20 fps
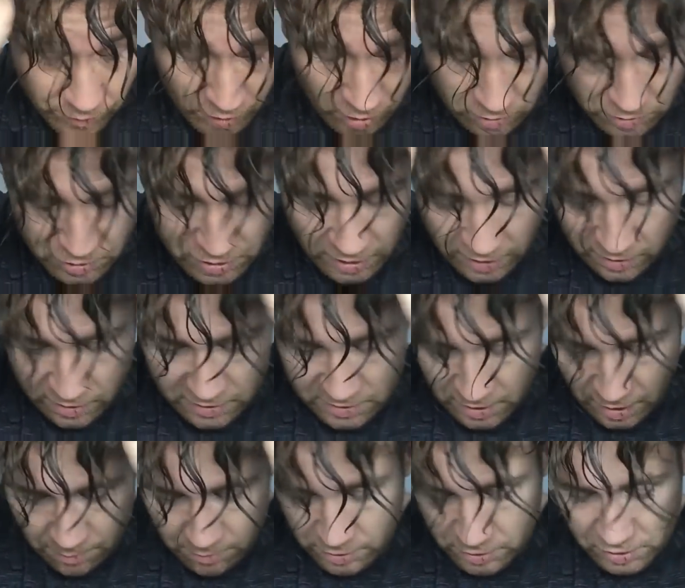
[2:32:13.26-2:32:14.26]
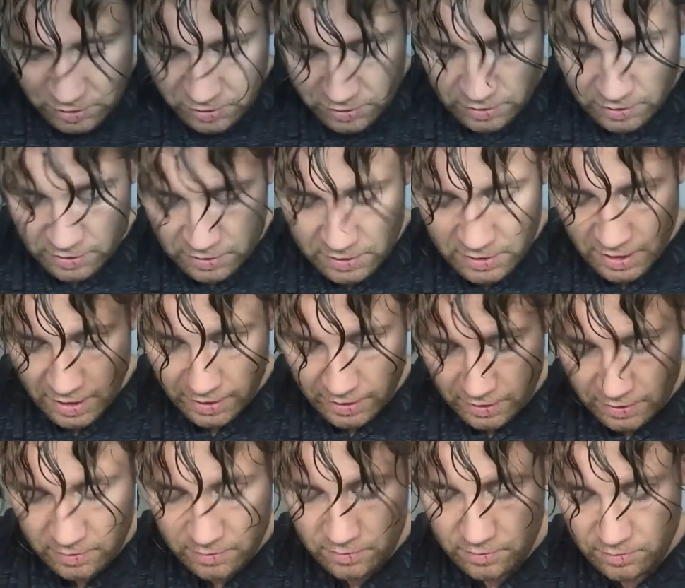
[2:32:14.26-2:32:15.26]
I'll check the damage in a
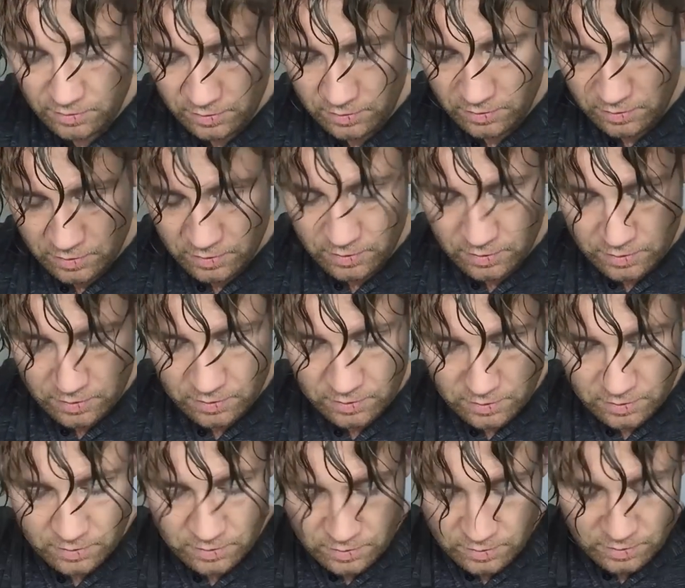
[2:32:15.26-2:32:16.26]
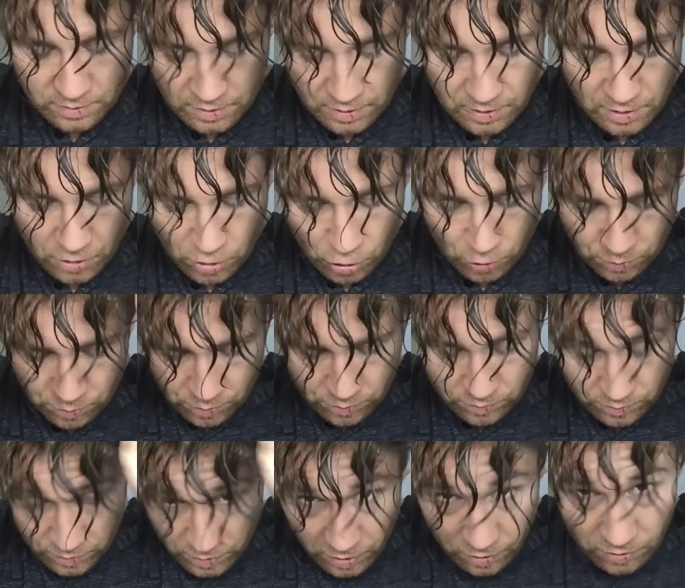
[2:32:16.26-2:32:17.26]
second, and I hope
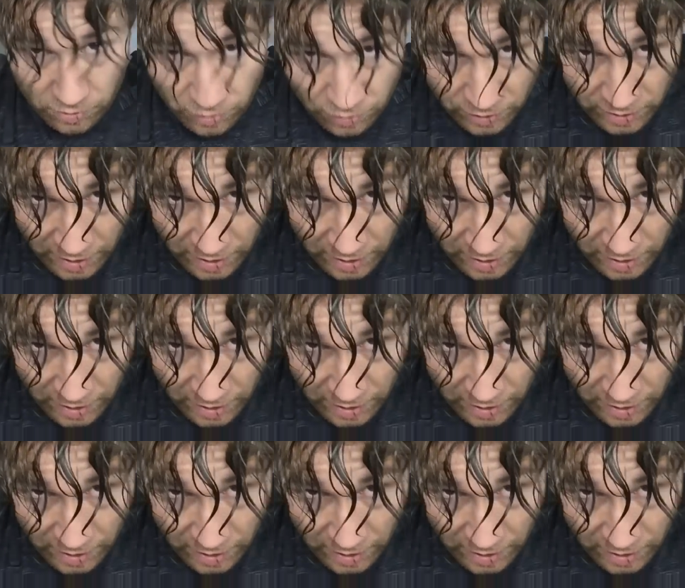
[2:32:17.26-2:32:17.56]
there are no